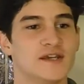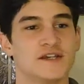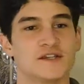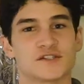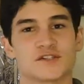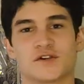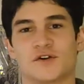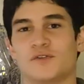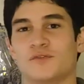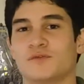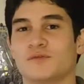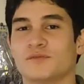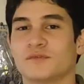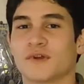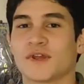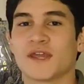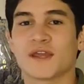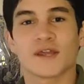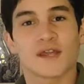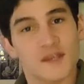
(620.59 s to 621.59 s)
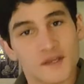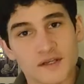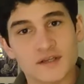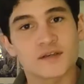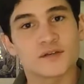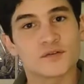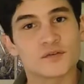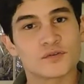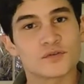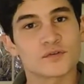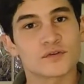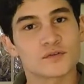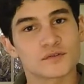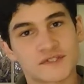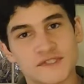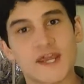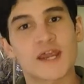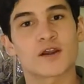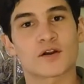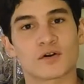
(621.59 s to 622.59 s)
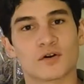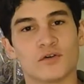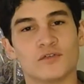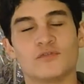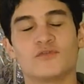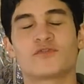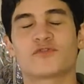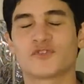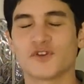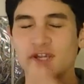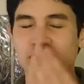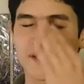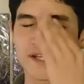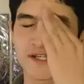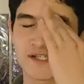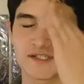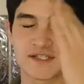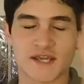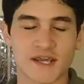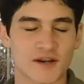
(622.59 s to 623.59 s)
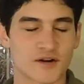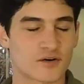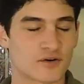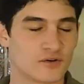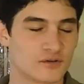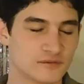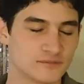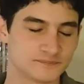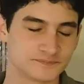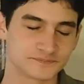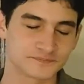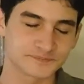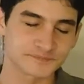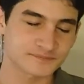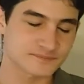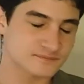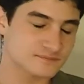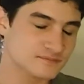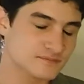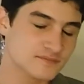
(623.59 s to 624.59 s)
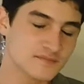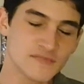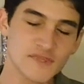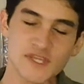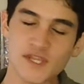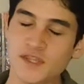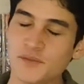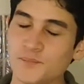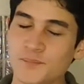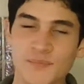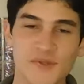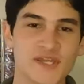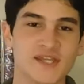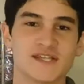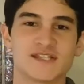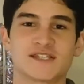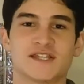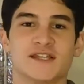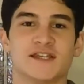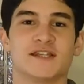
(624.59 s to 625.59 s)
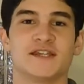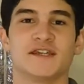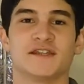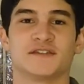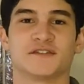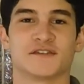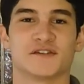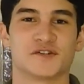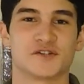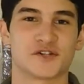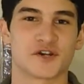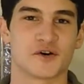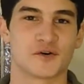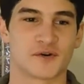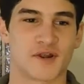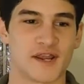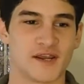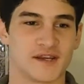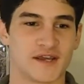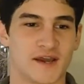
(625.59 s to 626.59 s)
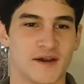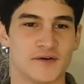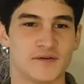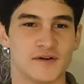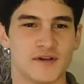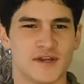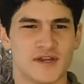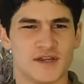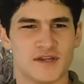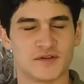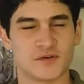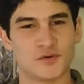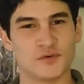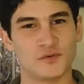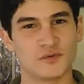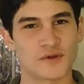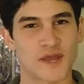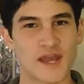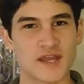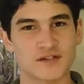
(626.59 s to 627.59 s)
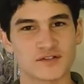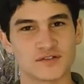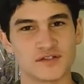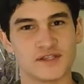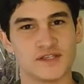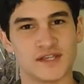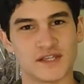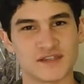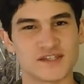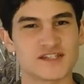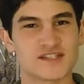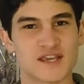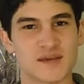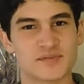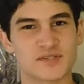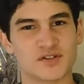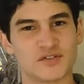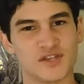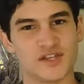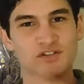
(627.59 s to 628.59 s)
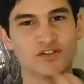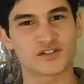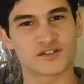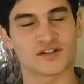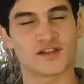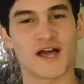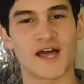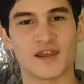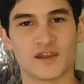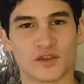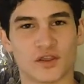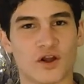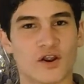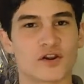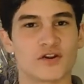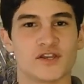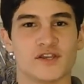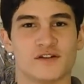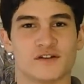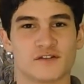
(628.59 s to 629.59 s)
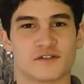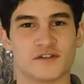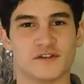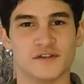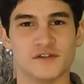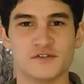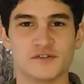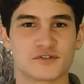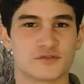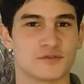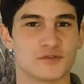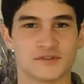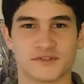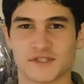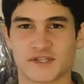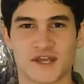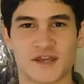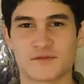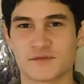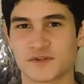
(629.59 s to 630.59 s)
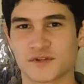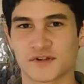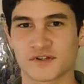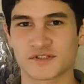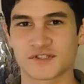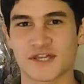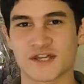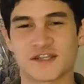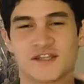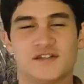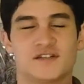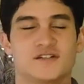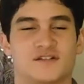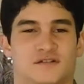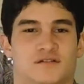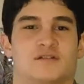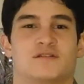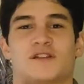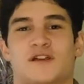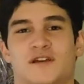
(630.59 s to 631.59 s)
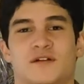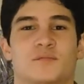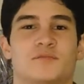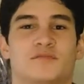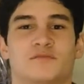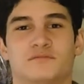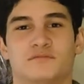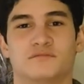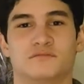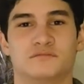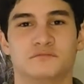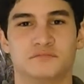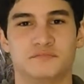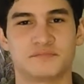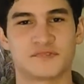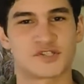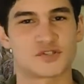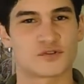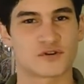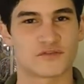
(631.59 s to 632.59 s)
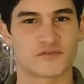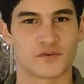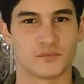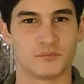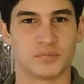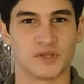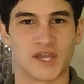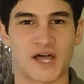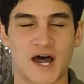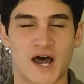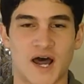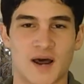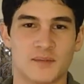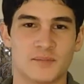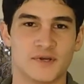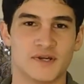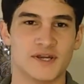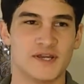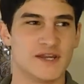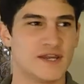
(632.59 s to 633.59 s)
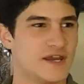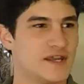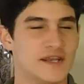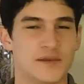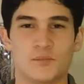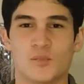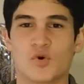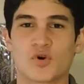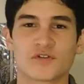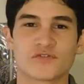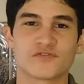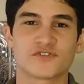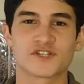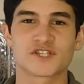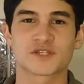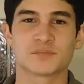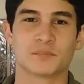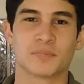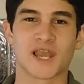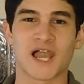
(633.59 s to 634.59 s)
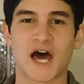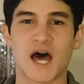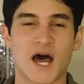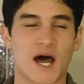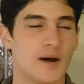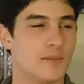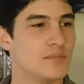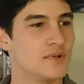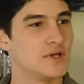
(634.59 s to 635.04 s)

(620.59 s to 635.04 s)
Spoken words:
So, freaking Daryl, biggest idiot in the show right now, who actually, in this episode, he looked a lot lardier than usual. Did anyone notice that? He just looked like a sort of a blob, an amorphous blob.